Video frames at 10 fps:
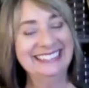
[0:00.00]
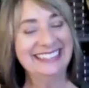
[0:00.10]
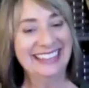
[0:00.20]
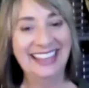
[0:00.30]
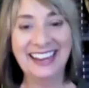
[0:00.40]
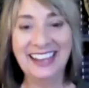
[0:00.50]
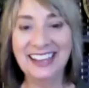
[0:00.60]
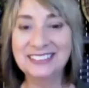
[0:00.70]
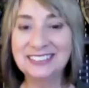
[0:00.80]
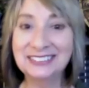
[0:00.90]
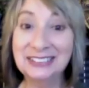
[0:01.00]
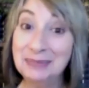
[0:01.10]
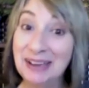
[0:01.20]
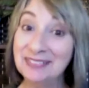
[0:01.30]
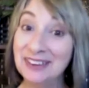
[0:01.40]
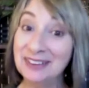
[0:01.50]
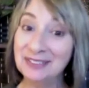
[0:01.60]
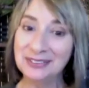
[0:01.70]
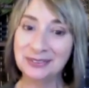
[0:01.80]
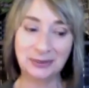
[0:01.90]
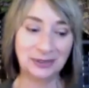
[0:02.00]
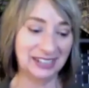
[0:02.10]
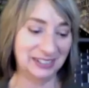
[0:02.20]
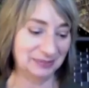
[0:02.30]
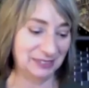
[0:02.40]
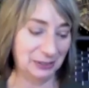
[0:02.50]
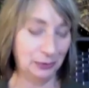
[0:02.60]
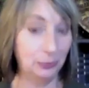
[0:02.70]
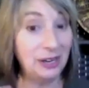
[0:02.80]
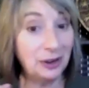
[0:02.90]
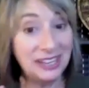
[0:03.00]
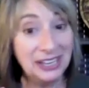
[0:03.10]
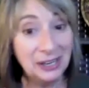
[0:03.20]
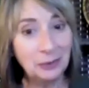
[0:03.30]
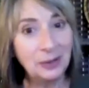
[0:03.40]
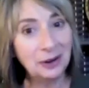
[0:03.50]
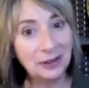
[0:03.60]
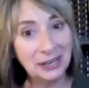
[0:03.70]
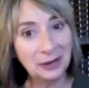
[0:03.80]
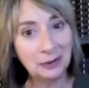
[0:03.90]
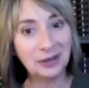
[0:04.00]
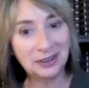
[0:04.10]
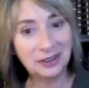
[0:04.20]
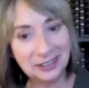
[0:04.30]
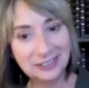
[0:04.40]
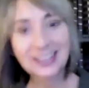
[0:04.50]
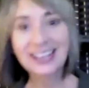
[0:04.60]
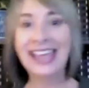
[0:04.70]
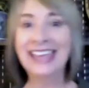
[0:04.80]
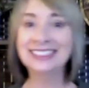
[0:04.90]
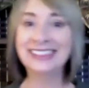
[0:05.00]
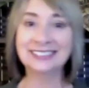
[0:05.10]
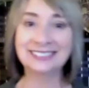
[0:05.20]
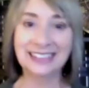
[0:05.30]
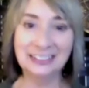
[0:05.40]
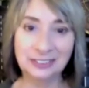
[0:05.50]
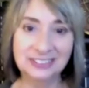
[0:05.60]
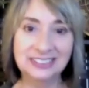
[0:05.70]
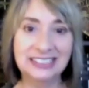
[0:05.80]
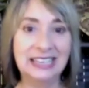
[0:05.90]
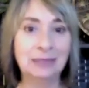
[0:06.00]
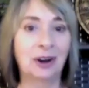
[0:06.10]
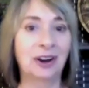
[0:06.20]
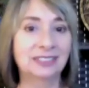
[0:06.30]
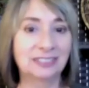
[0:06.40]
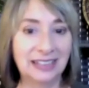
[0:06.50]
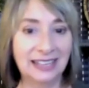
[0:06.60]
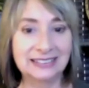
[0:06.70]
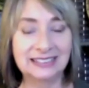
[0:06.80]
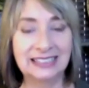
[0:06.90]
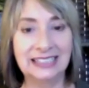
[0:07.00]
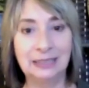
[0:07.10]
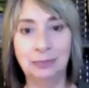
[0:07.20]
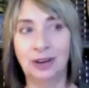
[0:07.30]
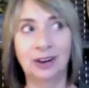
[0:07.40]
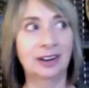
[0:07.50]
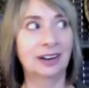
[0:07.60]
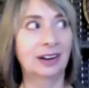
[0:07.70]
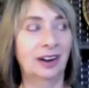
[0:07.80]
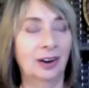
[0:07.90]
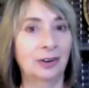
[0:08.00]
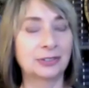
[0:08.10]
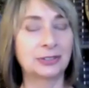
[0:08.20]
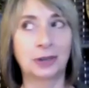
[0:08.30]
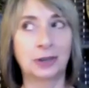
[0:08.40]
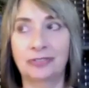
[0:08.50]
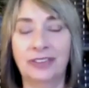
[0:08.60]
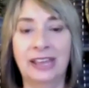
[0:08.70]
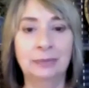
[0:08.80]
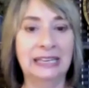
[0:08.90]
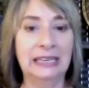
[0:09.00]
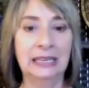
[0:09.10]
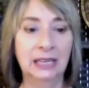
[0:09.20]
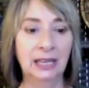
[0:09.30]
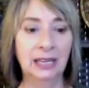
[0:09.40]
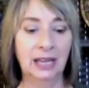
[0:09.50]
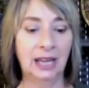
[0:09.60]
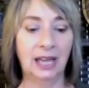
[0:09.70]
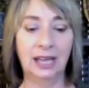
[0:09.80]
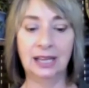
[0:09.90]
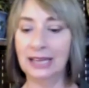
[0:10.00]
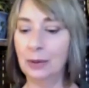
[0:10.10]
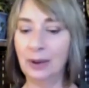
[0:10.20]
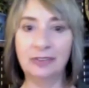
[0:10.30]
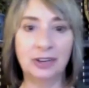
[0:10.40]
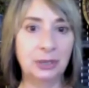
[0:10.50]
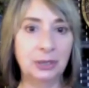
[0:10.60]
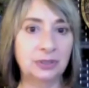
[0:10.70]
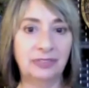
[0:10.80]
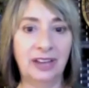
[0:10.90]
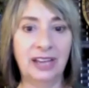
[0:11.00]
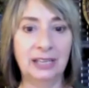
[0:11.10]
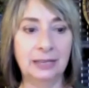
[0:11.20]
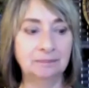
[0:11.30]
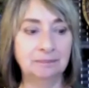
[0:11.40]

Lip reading: And it's still my favorite story. We are here, we are here, we are here. And the Ascension team, our angelic team, our star family, however you define it,